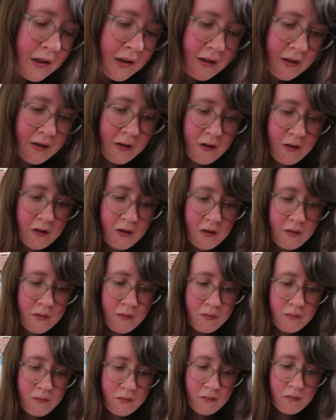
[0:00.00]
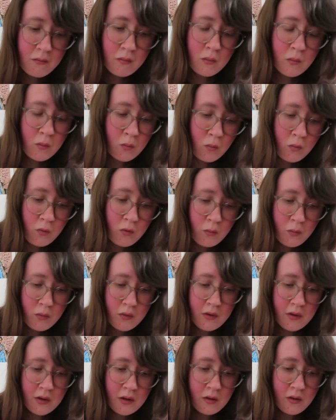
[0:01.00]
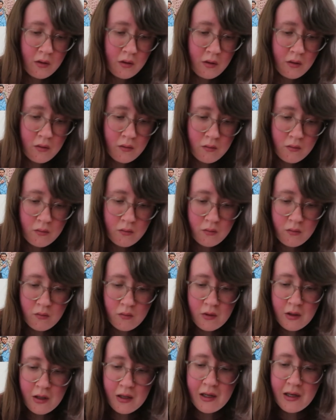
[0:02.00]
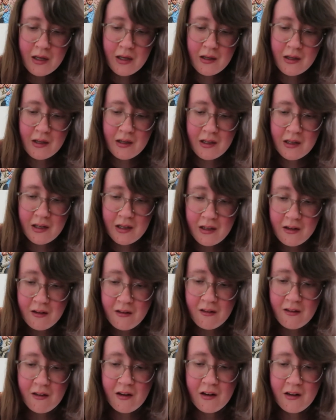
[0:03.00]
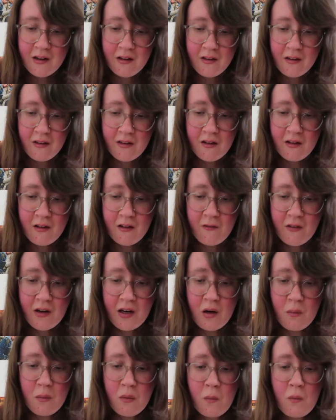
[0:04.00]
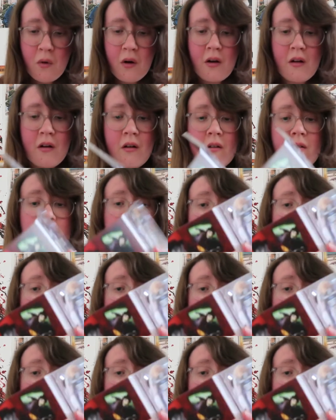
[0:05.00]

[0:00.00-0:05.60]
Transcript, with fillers: So I should oops, And then the inside inside of album one.